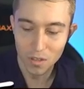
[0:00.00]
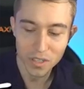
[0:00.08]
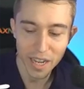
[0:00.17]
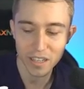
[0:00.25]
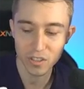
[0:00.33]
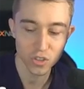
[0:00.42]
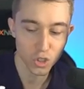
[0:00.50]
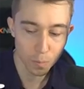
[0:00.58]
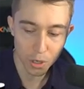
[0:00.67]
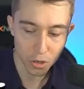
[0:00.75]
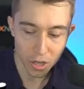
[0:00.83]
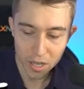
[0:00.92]
The deck is
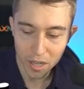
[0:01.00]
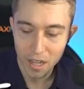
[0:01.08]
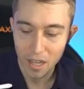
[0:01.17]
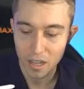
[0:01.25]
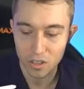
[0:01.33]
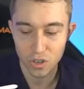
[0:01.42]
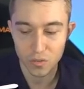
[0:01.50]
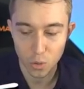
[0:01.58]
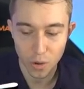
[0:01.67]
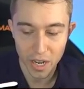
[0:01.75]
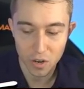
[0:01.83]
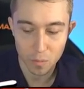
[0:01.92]
super good because you have
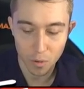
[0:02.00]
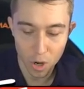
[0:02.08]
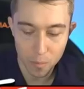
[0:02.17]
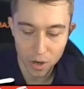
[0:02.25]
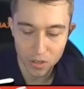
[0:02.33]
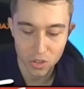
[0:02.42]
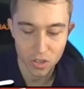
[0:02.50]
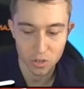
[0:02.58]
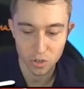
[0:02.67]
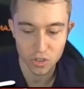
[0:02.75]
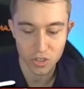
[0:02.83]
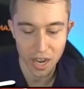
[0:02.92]
Tornado and Bar Barrel, so then
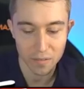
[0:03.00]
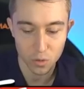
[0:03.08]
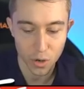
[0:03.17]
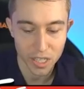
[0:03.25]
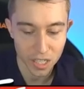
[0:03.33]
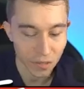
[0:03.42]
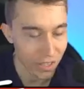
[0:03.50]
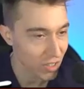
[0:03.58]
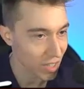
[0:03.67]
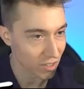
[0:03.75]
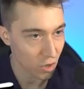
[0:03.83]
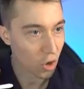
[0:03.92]
you're just going to have great
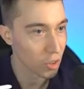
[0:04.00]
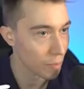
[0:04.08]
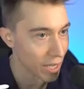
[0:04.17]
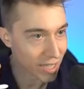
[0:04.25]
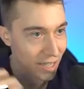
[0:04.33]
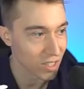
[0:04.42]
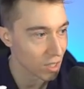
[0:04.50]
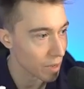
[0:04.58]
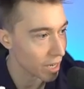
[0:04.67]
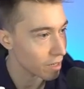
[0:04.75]
defense against all the bait decks in the